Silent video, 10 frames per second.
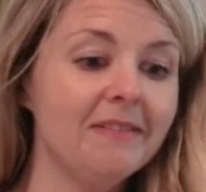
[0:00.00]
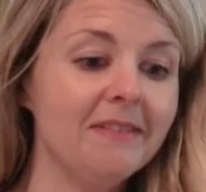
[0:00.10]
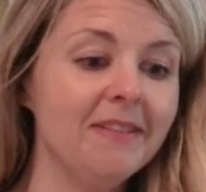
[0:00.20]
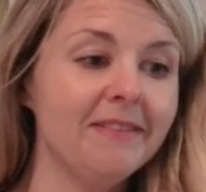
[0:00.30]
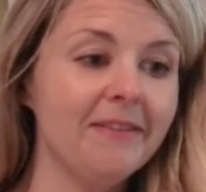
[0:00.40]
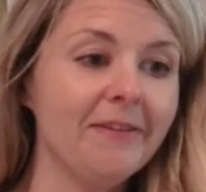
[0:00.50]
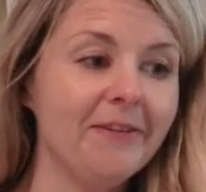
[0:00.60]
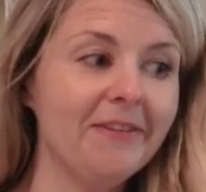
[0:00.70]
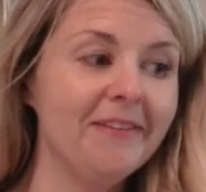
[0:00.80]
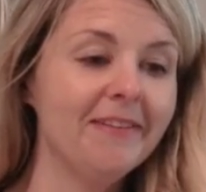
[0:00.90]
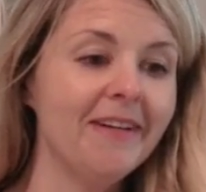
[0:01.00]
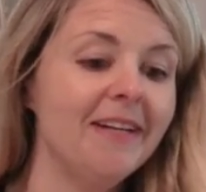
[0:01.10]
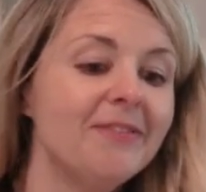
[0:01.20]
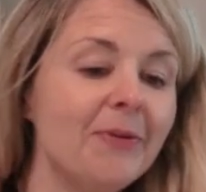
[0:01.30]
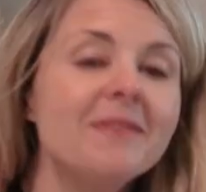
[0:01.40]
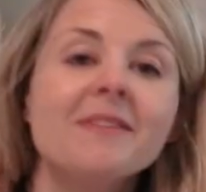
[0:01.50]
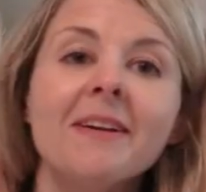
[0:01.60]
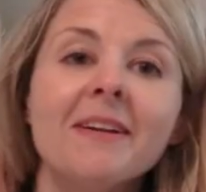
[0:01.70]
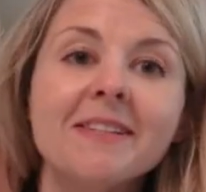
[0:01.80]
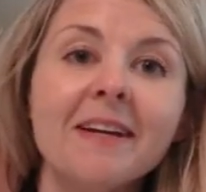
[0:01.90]
It's so cool. And tools are
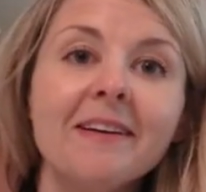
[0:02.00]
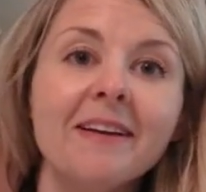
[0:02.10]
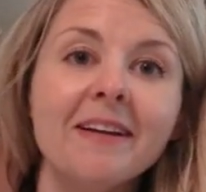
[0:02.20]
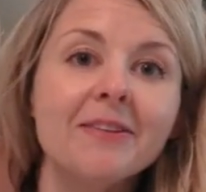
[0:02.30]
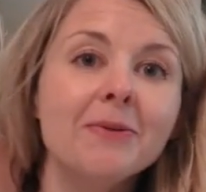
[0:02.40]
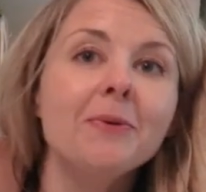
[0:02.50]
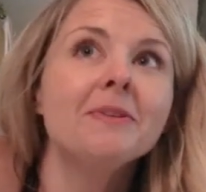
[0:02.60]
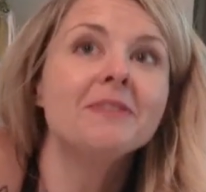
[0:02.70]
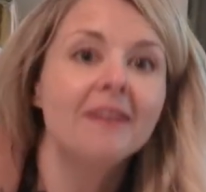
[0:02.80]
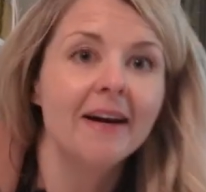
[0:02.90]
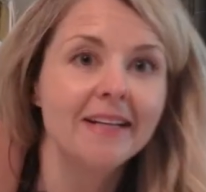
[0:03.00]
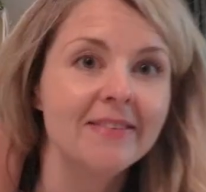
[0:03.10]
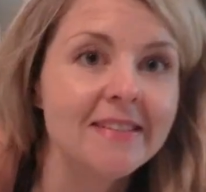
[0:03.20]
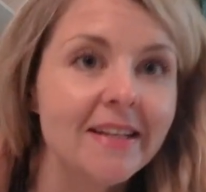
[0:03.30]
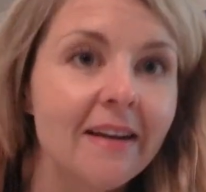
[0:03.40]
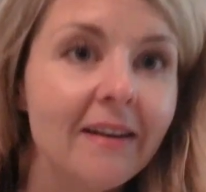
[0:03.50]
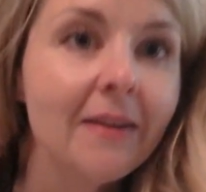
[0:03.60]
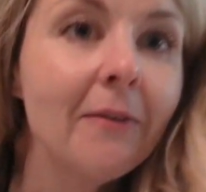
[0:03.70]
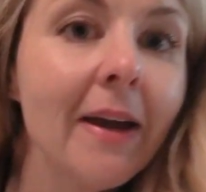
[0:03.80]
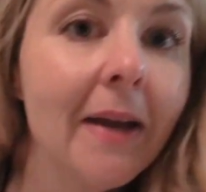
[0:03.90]
not scary. Tools are not even scary,
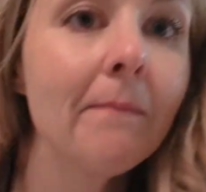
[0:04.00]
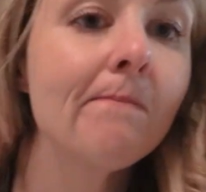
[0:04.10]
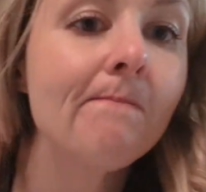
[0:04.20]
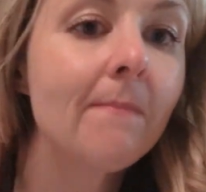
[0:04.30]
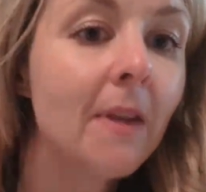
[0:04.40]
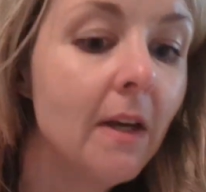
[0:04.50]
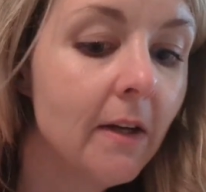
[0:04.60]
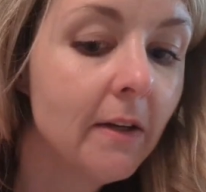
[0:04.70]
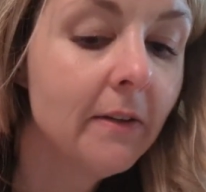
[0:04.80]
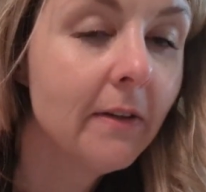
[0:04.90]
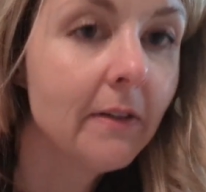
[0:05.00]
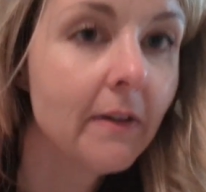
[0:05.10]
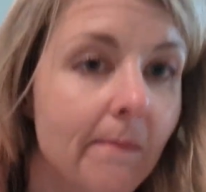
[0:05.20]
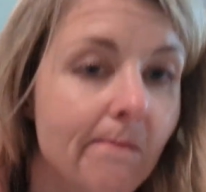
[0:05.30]
okay? You can do it.